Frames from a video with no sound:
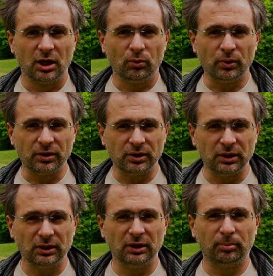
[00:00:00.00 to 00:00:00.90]

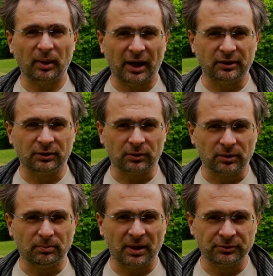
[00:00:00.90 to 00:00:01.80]
within the
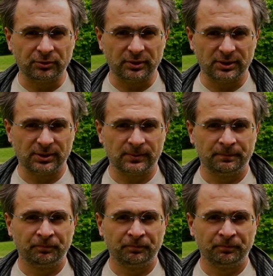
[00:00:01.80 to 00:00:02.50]
planetary boundaries.